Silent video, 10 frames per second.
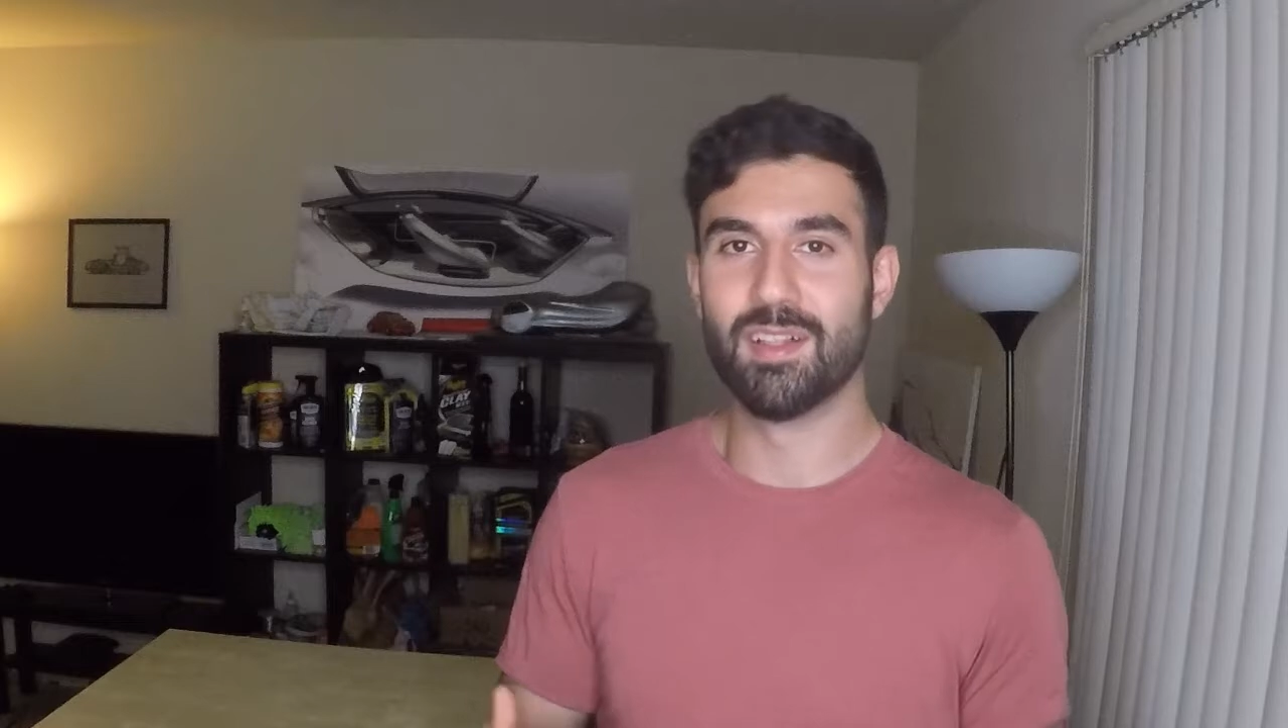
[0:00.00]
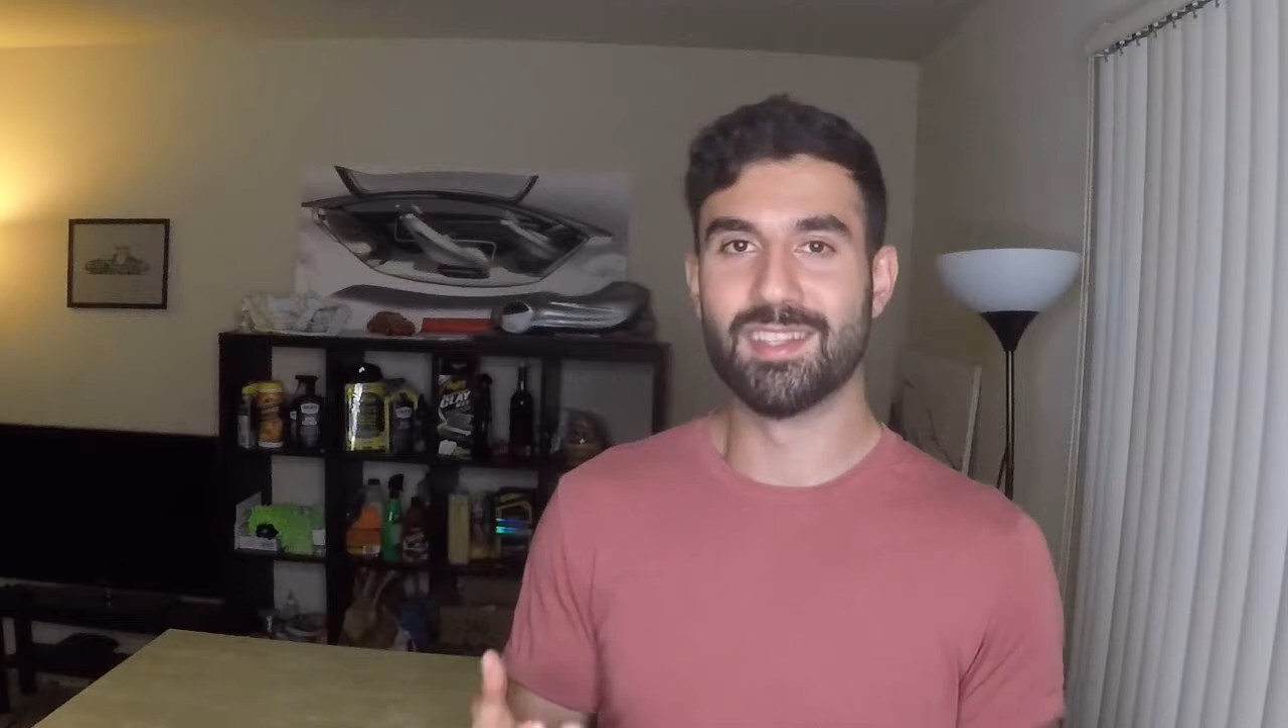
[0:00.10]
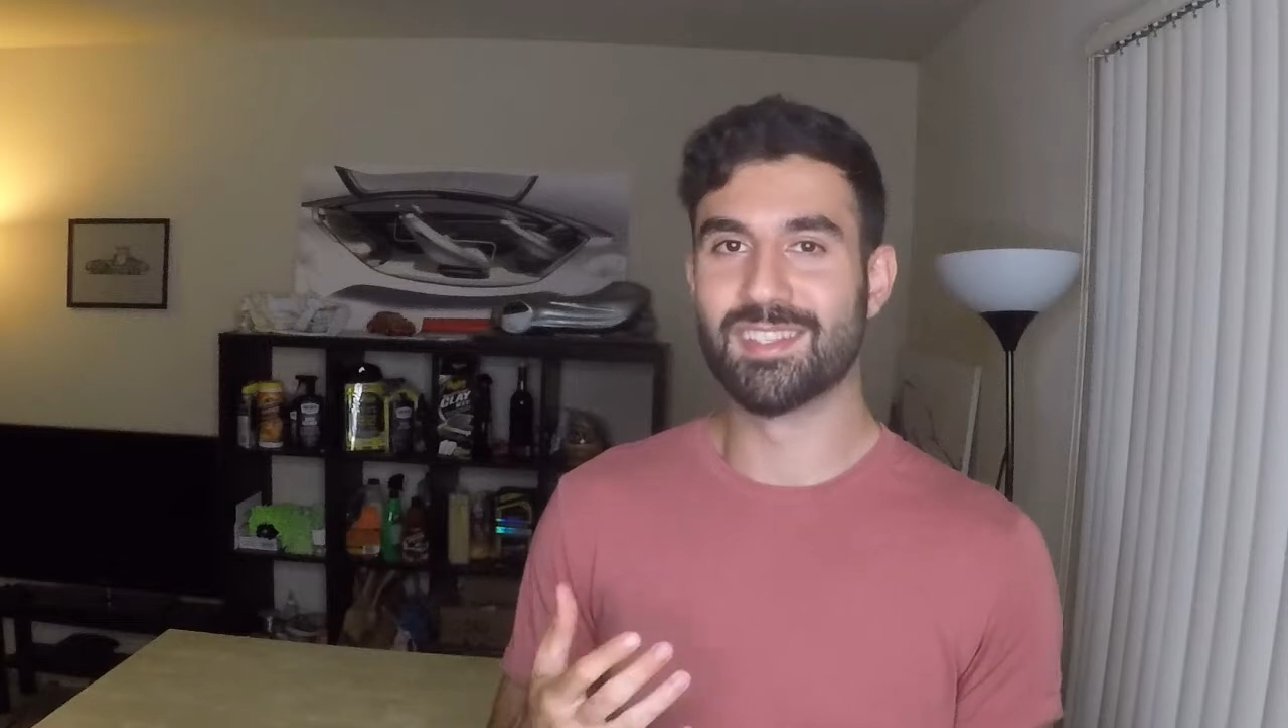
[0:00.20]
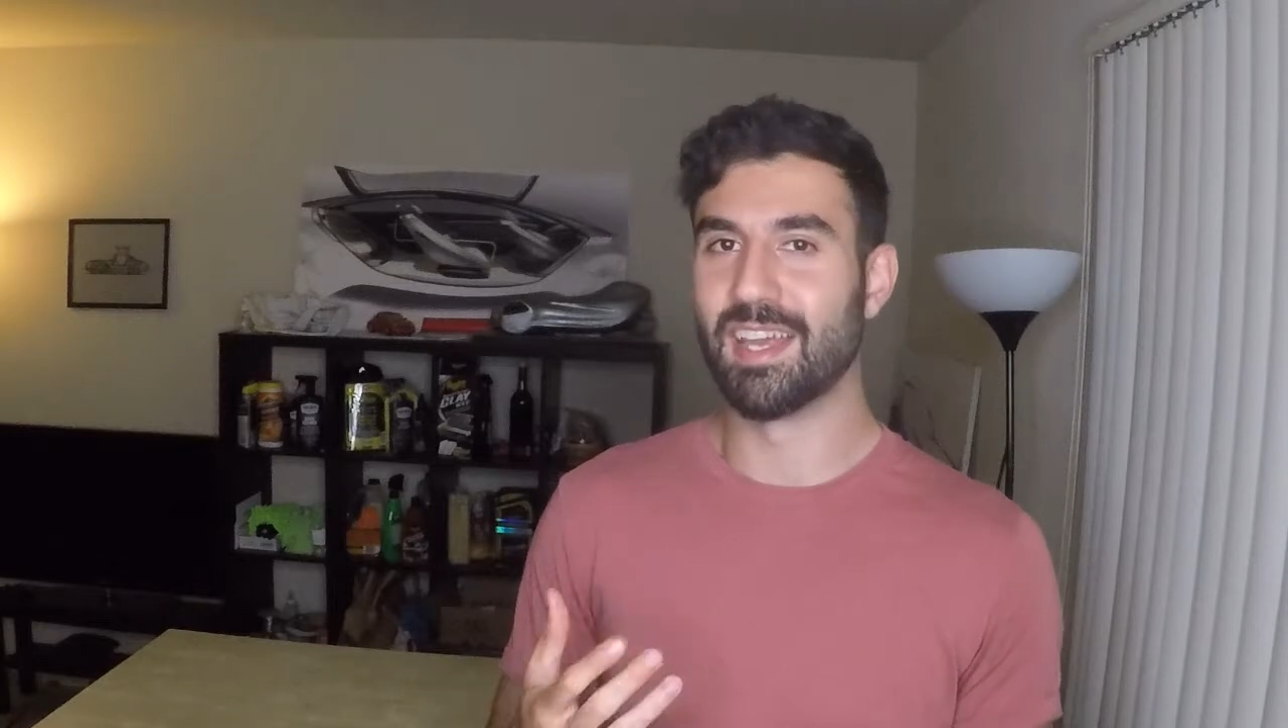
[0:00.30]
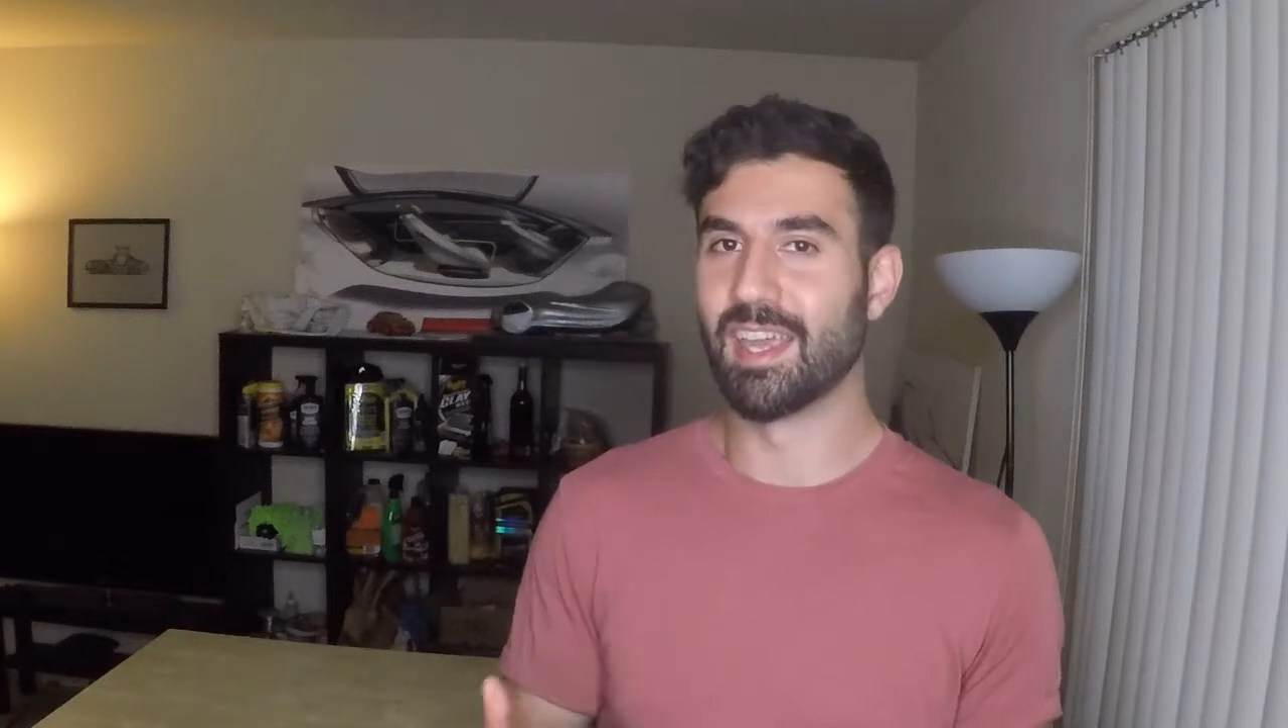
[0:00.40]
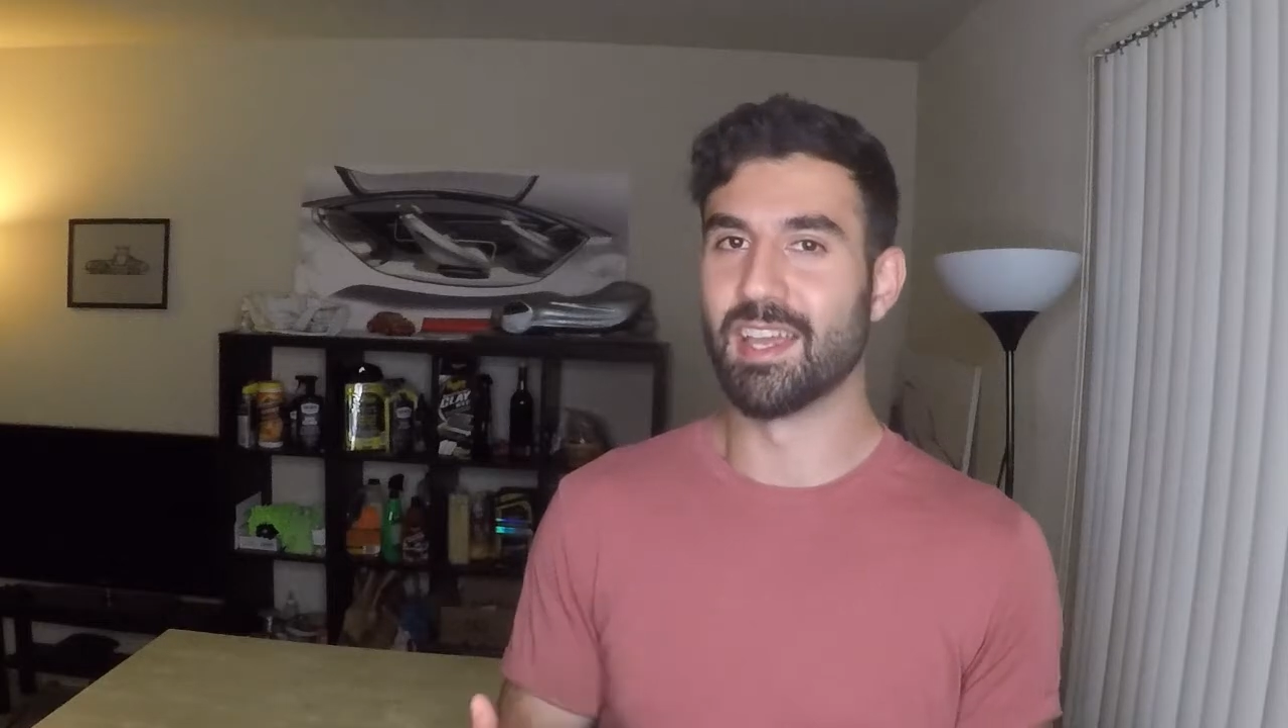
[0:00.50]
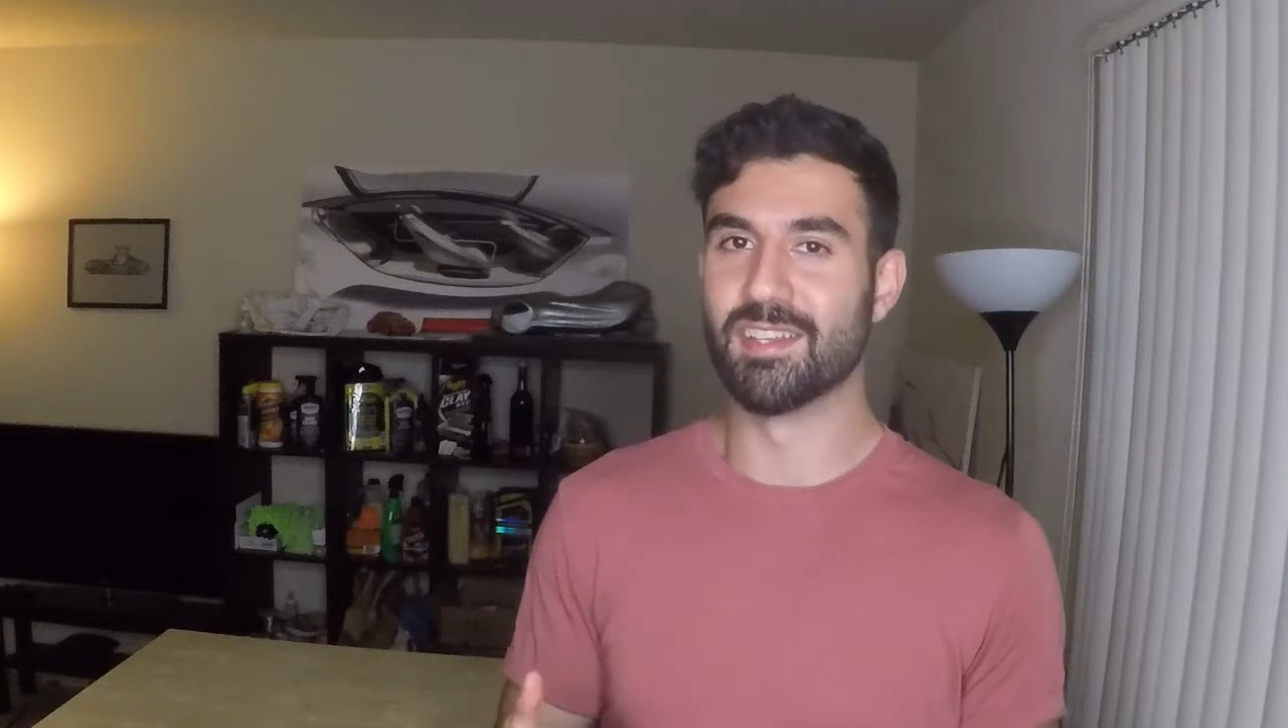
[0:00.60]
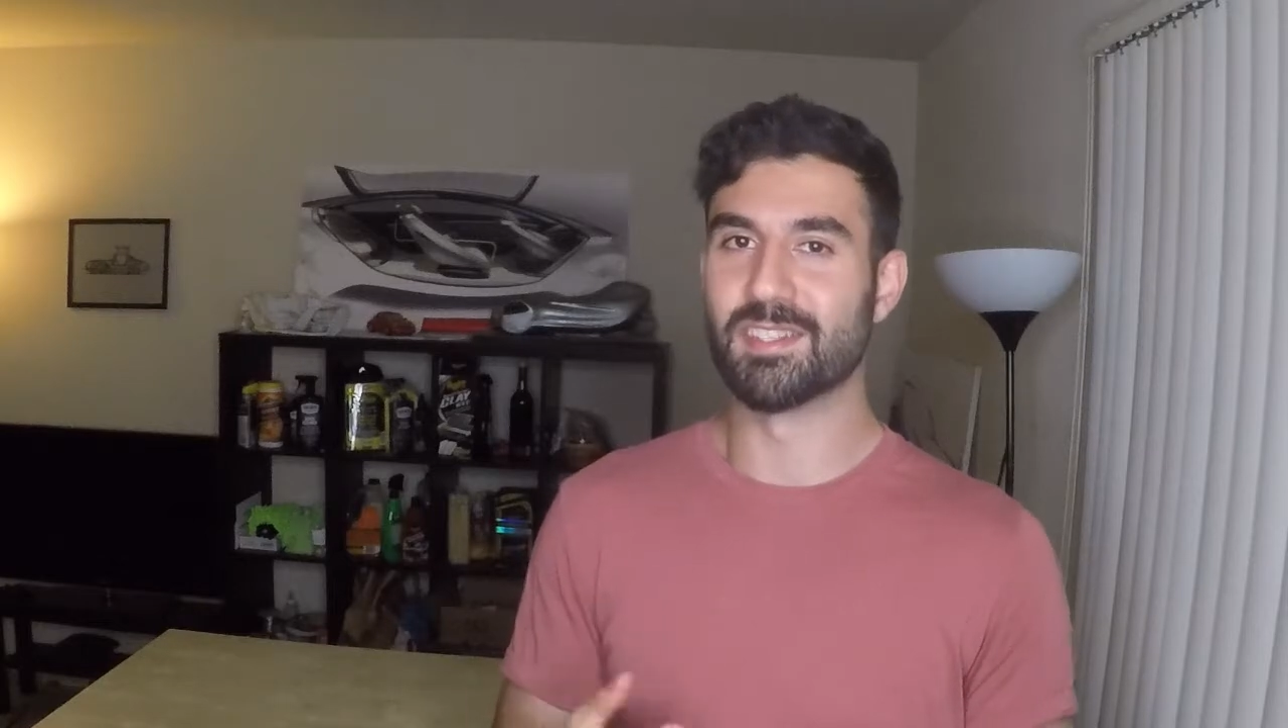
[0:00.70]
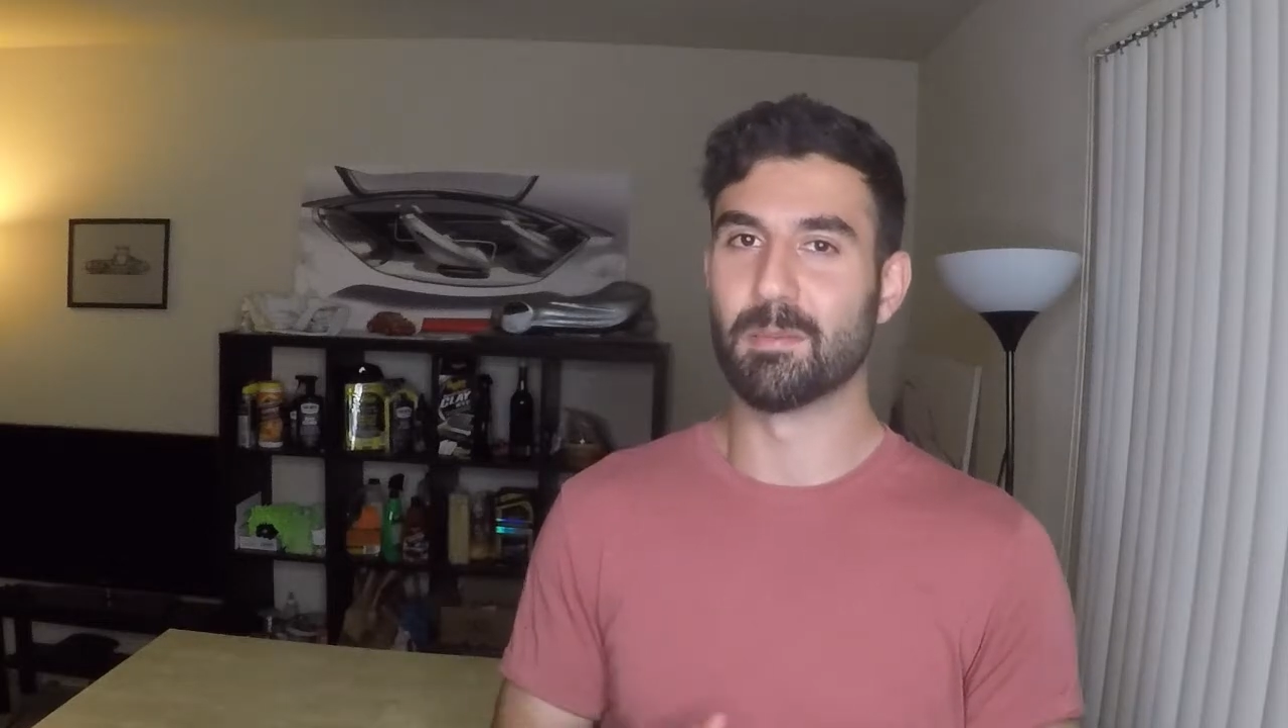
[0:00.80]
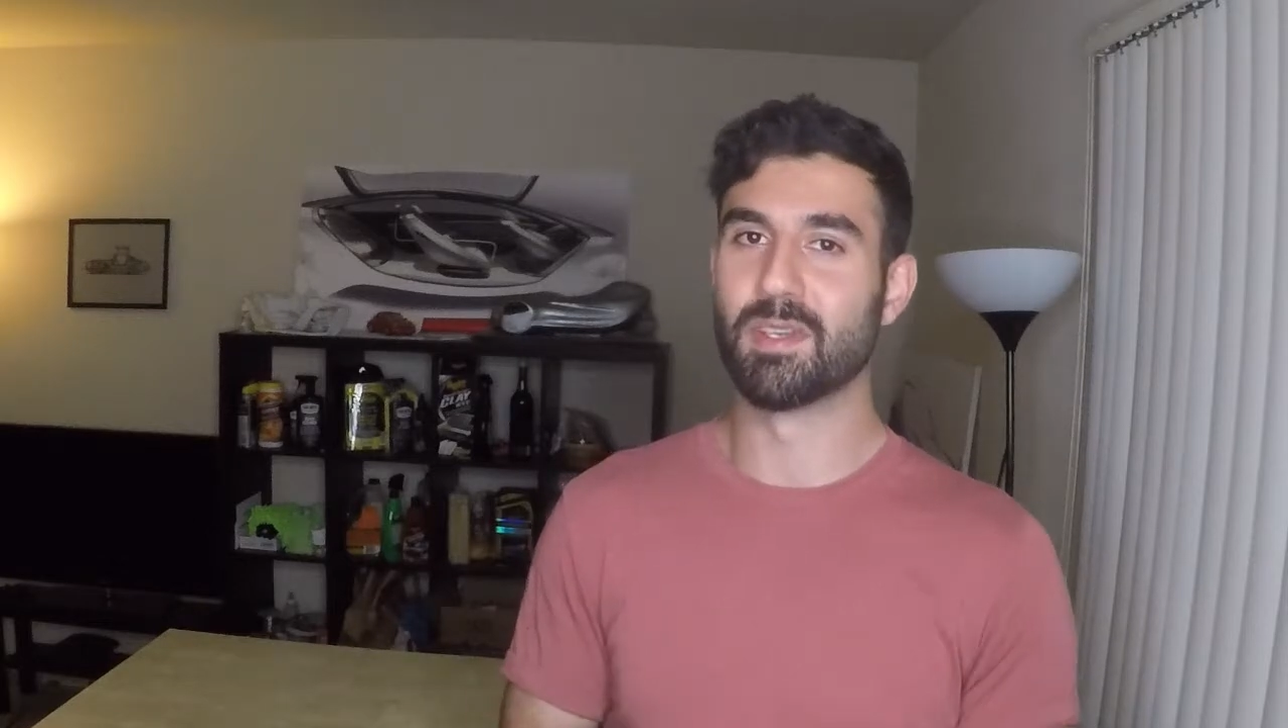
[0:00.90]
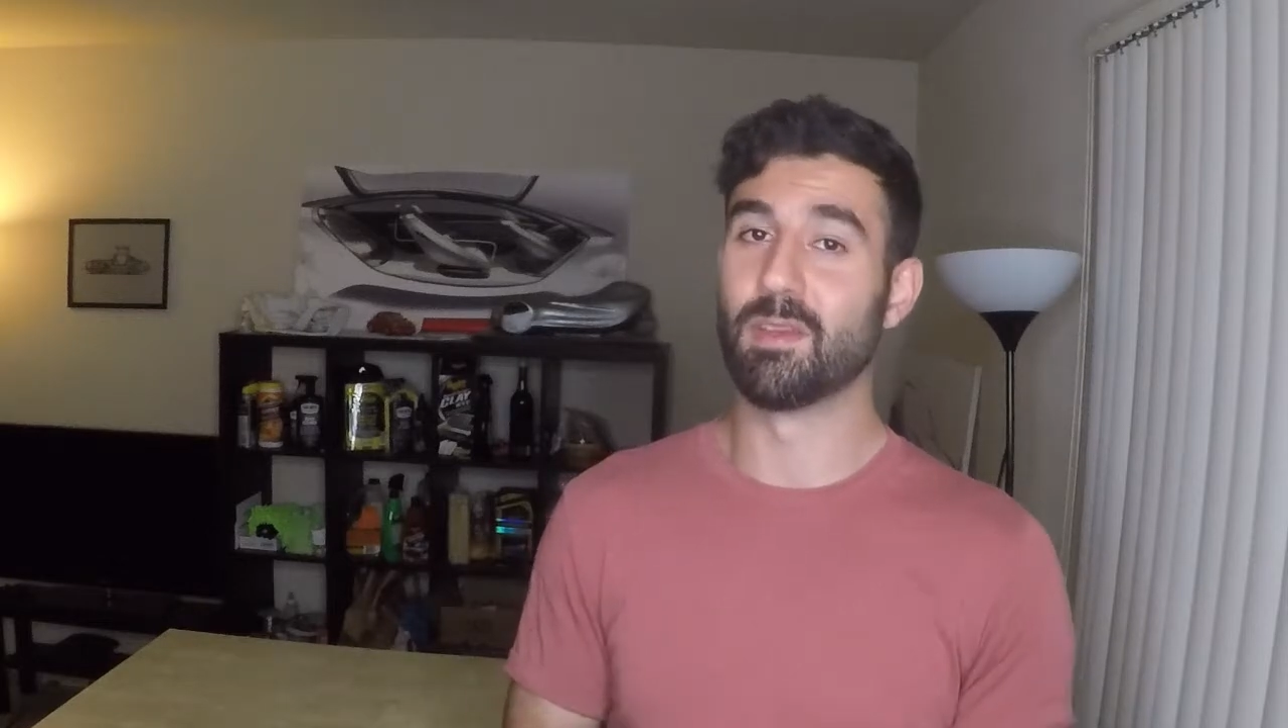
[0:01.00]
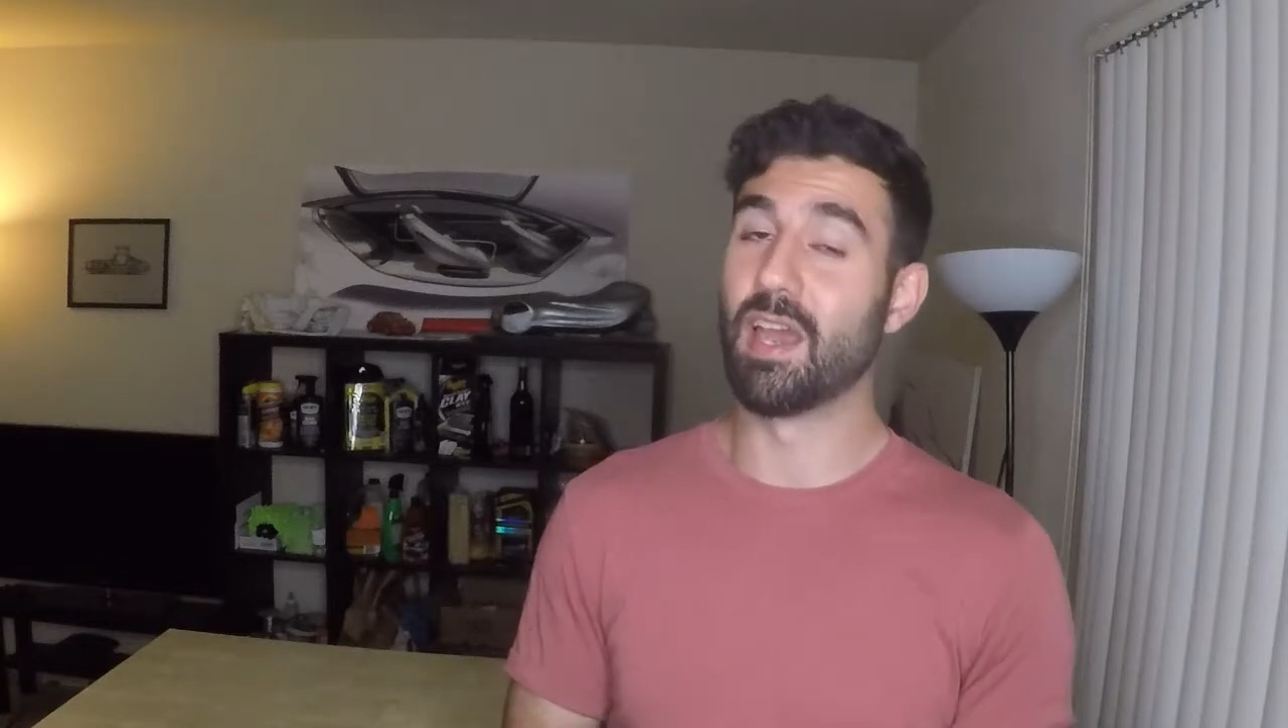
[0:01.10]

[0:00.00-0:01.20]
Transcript: It's something that